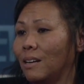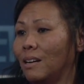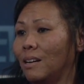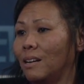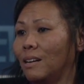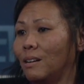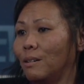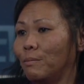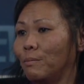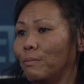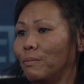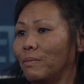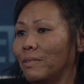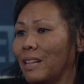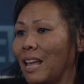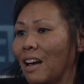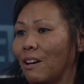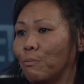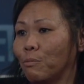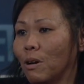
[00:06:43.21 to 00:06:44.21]

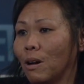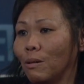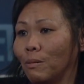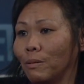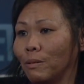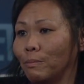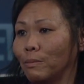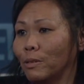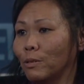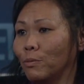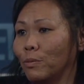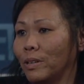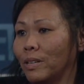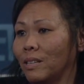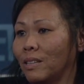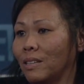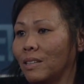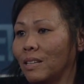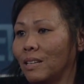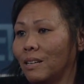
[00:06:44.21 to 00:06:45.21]
Have problems
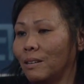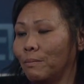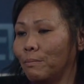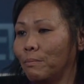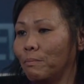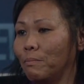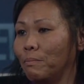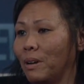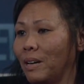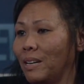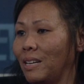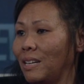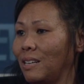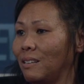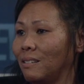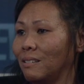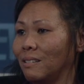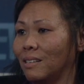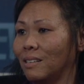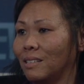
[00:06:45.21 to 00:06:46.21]
with
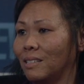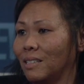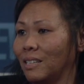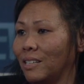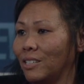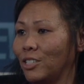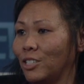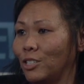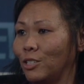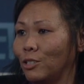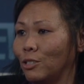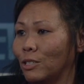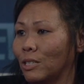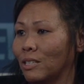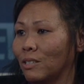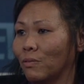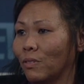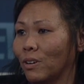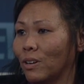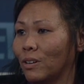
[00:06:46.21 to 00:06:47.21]
money issues,
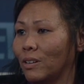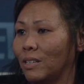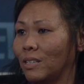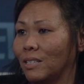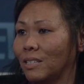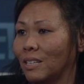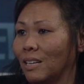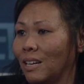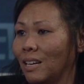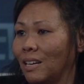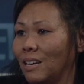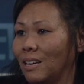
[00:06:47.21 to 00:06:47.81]
as far as,